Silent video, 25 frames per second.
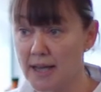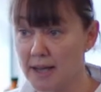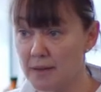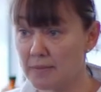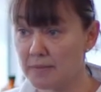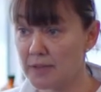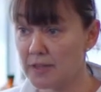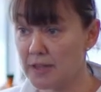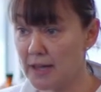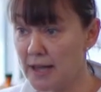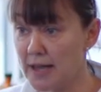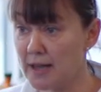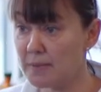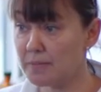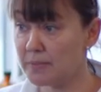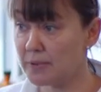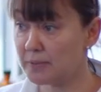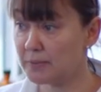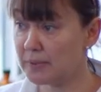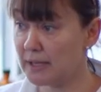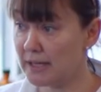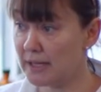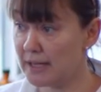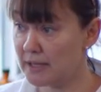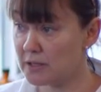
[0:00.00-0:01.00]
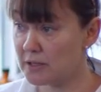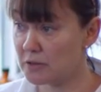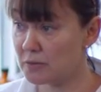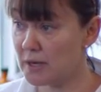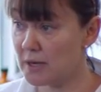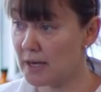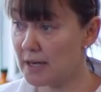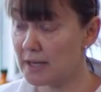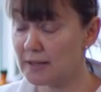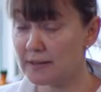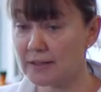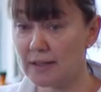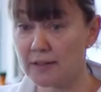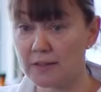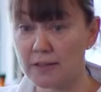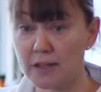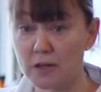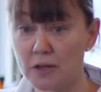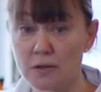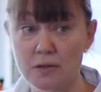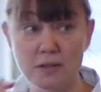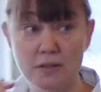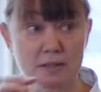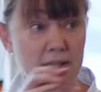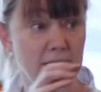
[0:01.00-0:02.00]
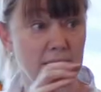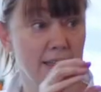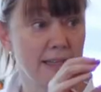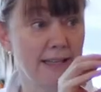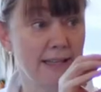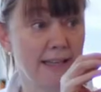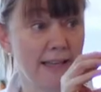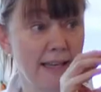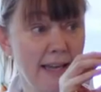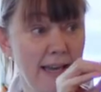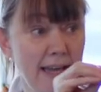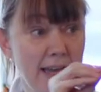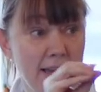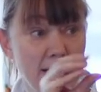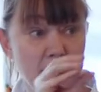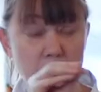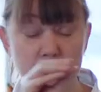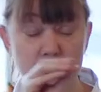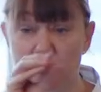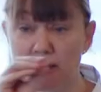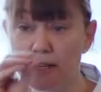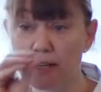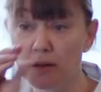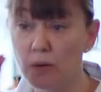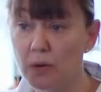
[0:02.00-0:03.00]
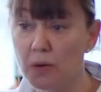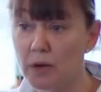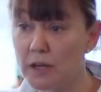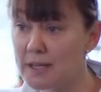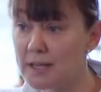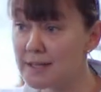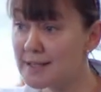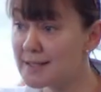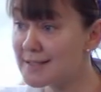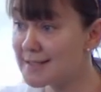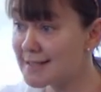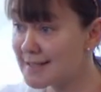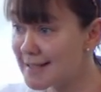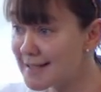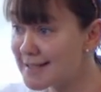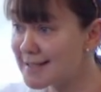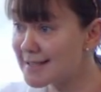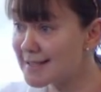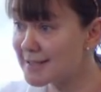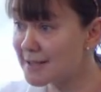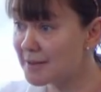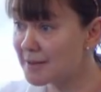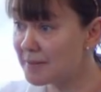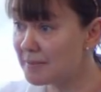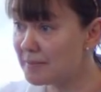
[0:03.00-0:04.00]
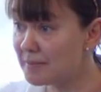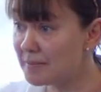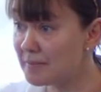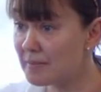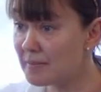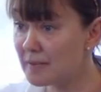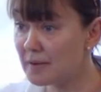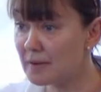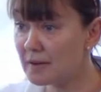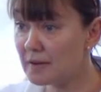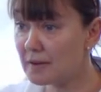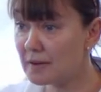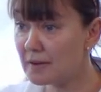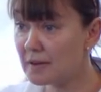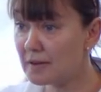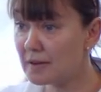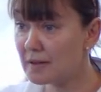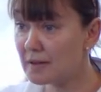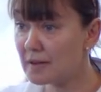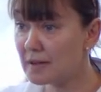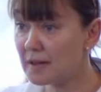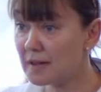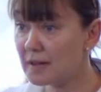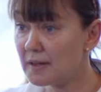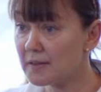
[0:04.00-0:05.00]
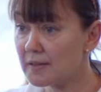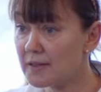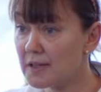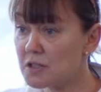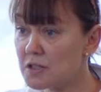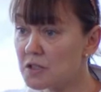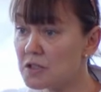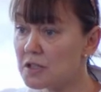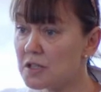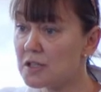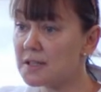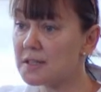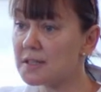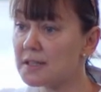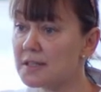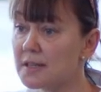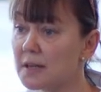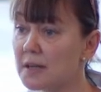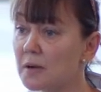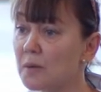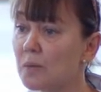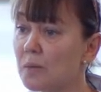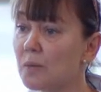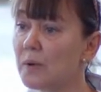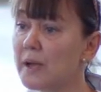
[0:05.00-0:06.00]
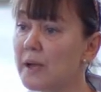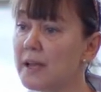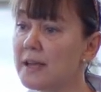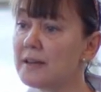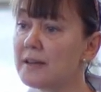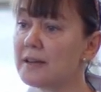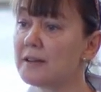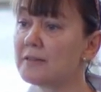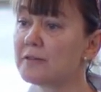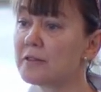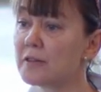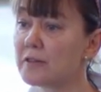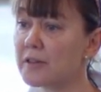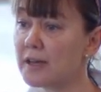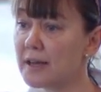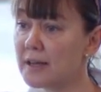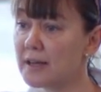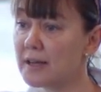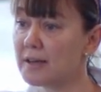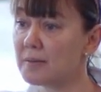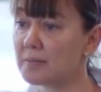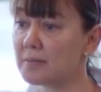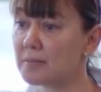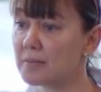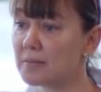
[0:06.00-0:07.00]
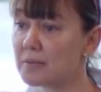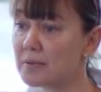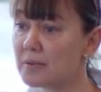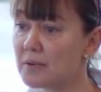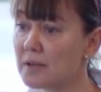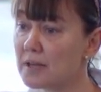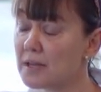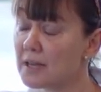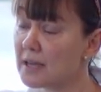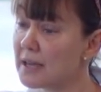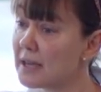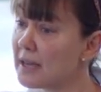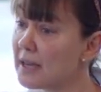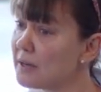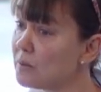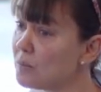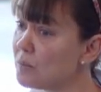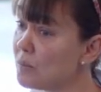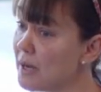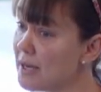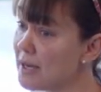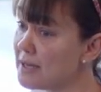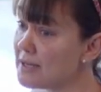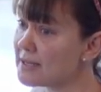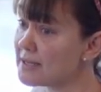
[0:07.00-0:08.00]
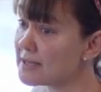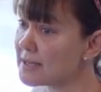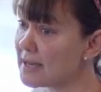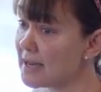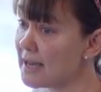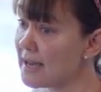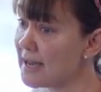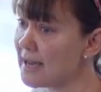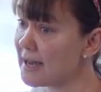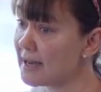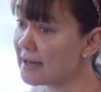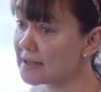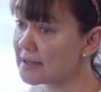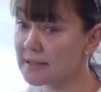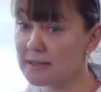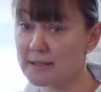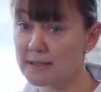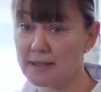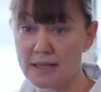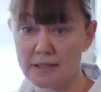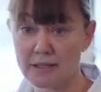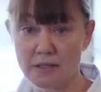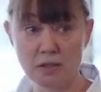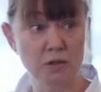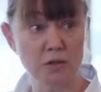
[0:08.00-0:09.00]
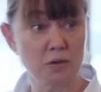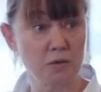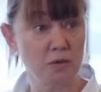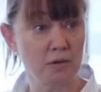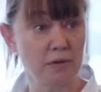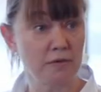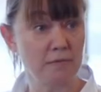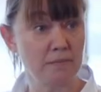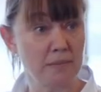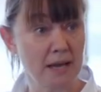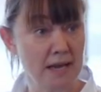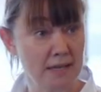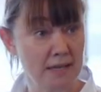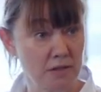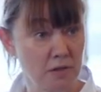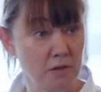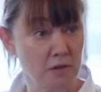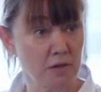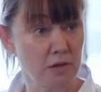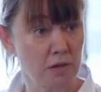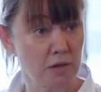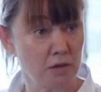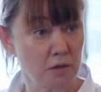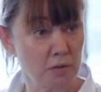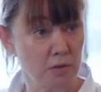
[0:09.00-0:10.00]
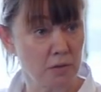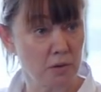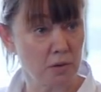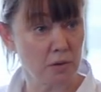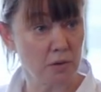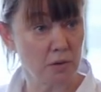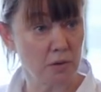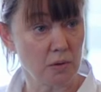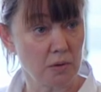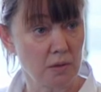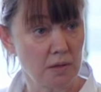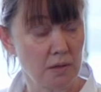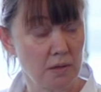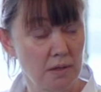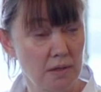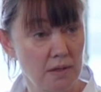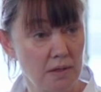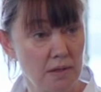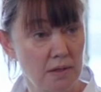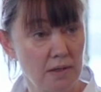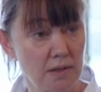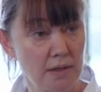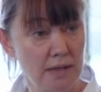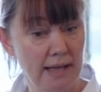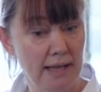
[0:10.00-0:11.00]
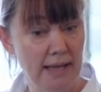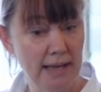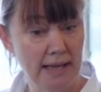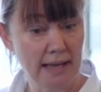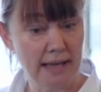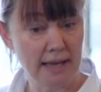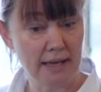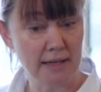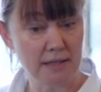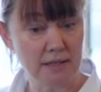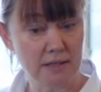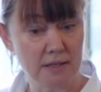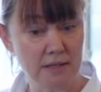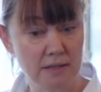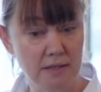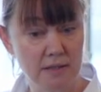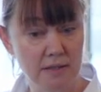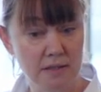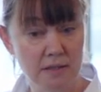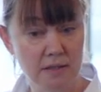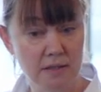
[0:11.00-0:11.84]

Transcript: the hemp plant, right, that there's the cannabinoid system that's just there waiting for the hemp and waiting to act as a sort of master control and